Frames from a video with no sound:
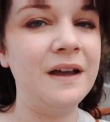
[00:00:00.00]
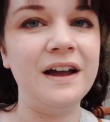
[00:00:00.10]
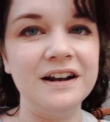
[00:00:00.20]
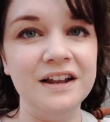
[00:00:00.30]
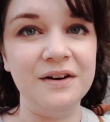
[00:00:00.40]

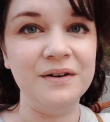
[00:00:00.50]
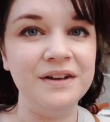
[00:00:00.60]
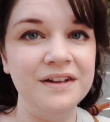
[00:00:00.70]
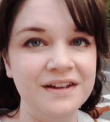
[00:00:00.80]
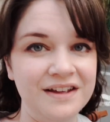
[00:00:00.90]
I don't
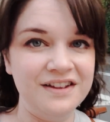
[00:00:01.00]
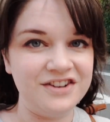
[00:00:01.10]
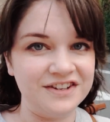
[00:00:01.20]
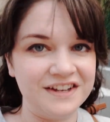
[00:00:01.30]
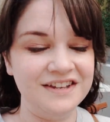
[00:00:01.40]
know,
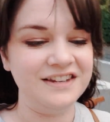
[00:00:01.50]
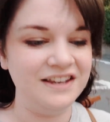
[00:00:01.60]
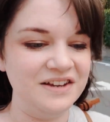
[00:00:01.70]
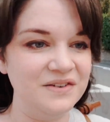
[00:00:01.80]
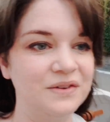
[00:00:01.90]
just
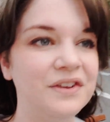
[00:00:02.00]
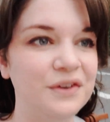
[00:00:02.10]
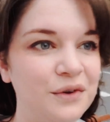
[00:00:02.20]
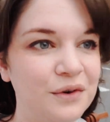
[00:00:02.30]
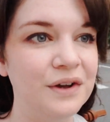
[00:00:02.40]
continue
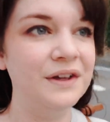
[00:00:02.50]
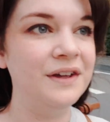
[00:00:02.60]
to